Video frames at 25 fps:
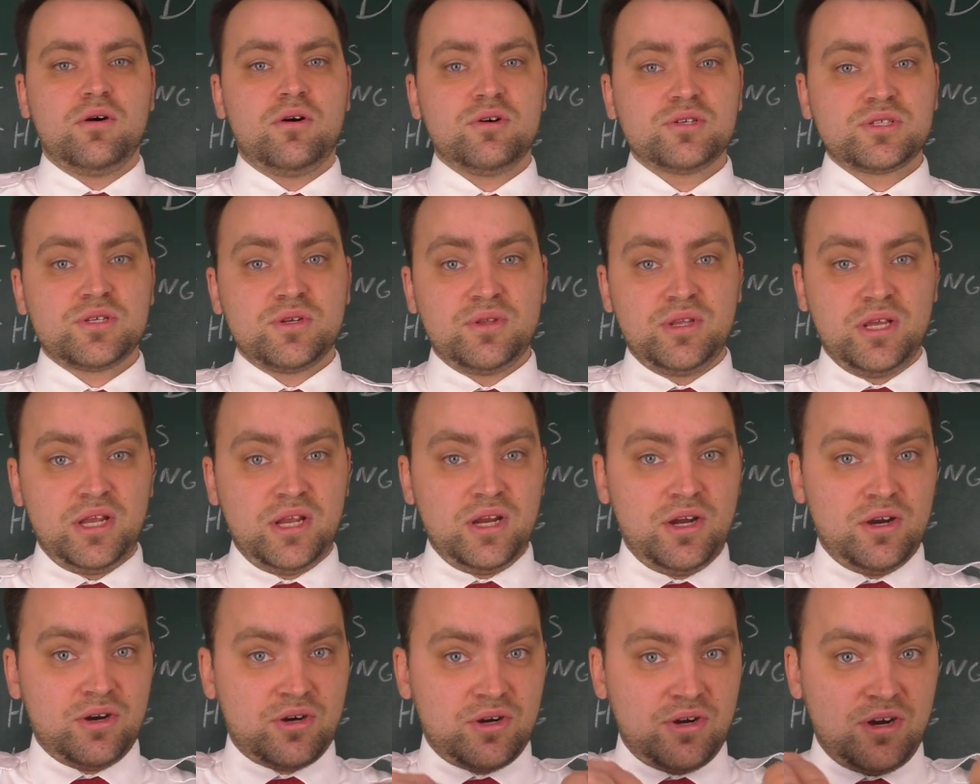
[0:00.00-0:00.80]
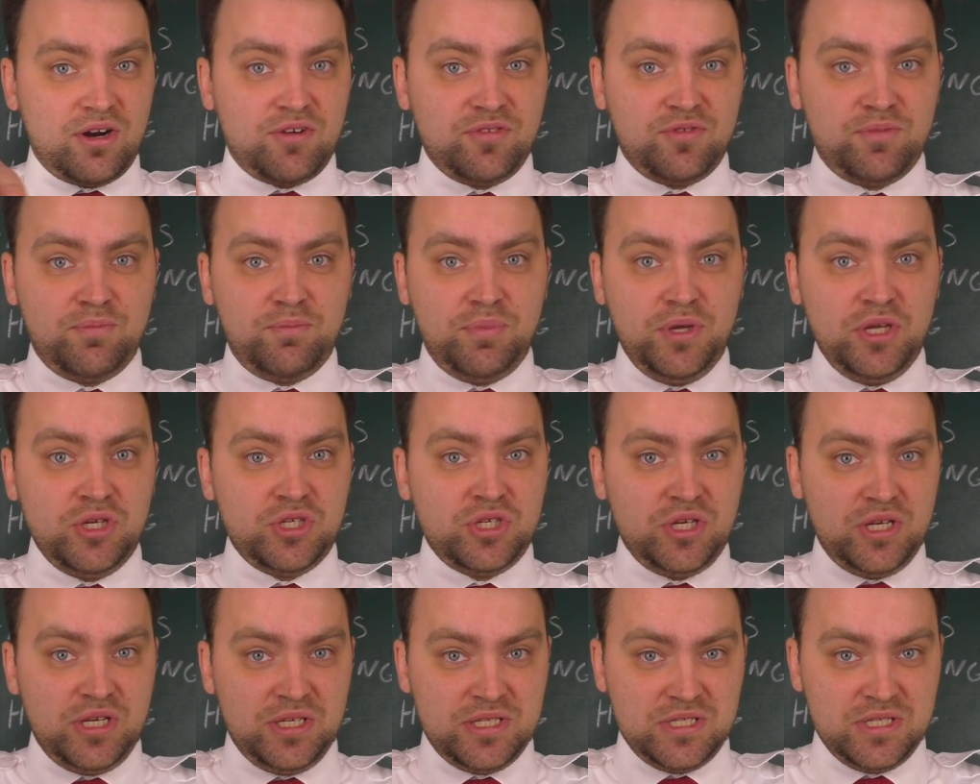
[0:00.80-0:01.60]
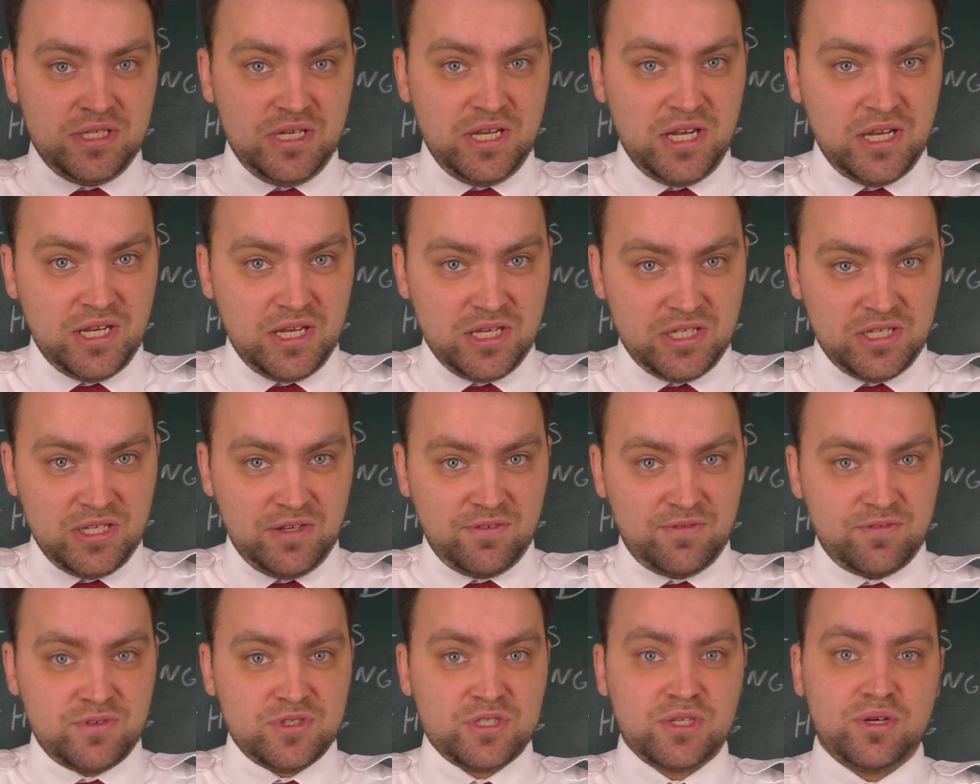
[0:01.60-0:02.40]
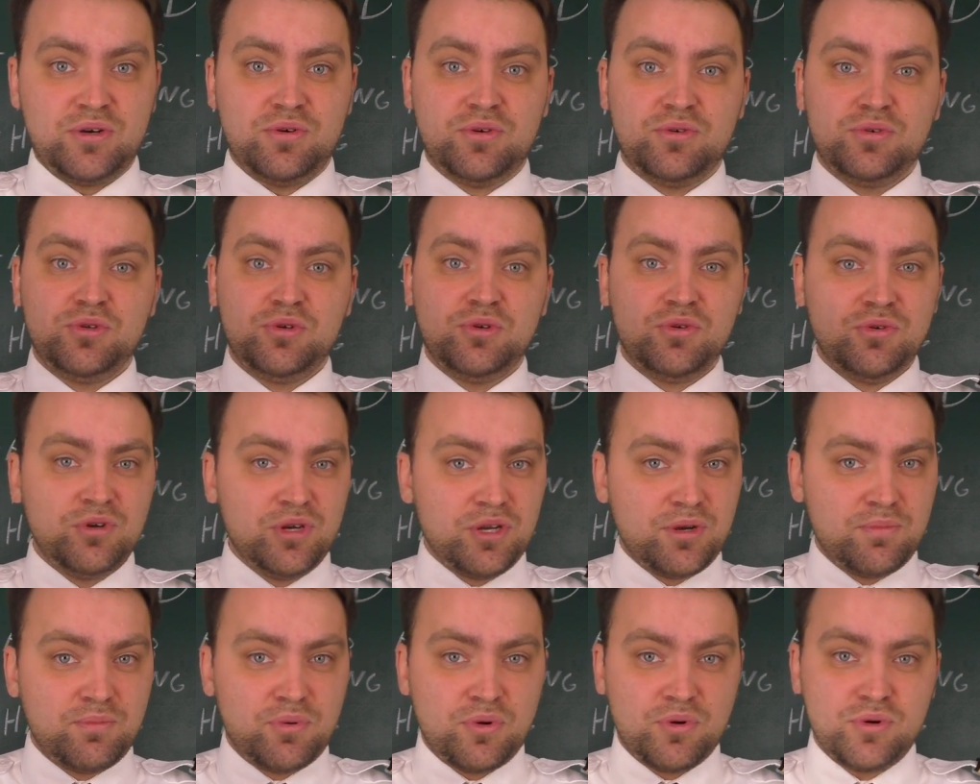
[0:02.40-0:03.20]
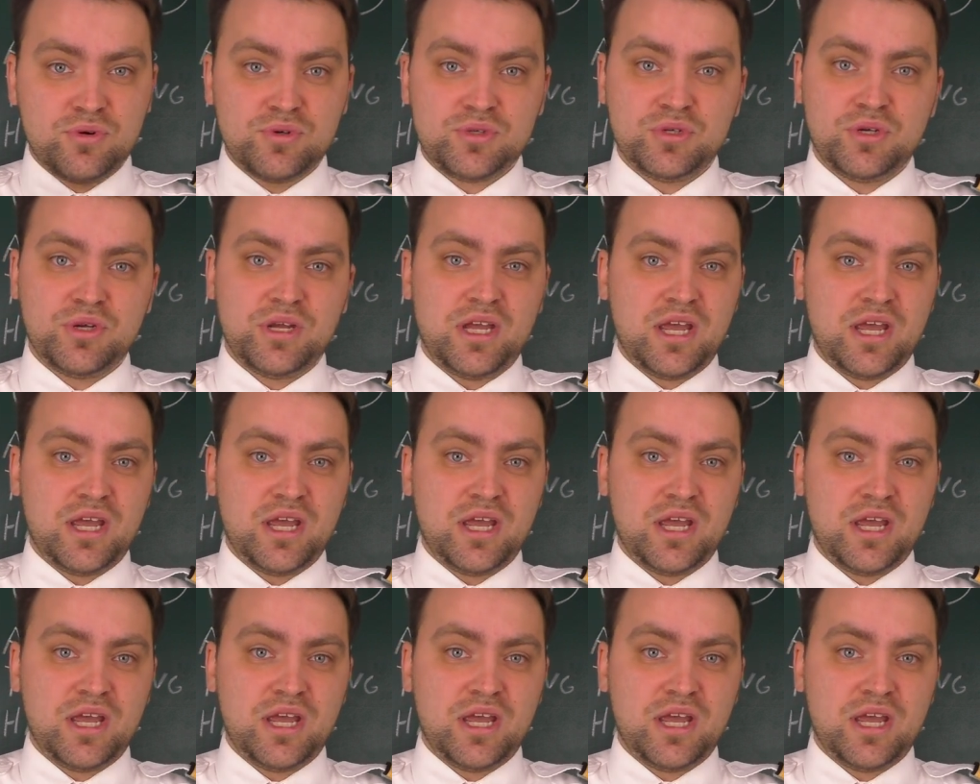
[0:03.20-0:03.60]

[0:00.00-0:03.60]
Also, the aircraft pitch is negative, so during approach you